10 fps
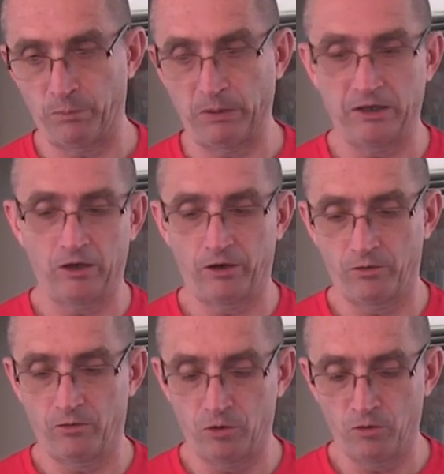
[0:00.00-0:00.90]
depending
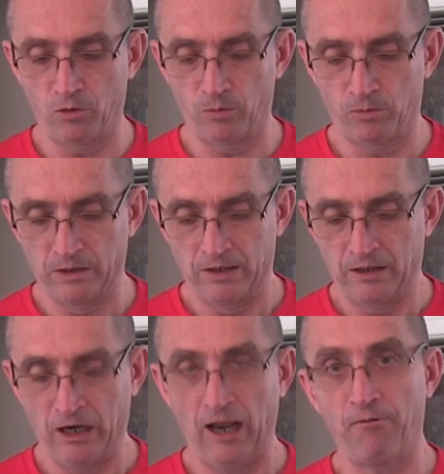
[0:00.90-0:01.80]
on your
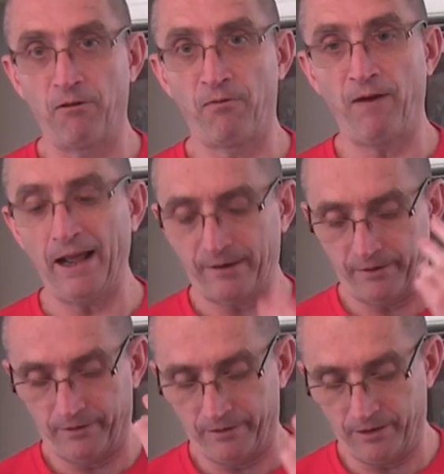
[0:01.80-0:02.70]
love of fat,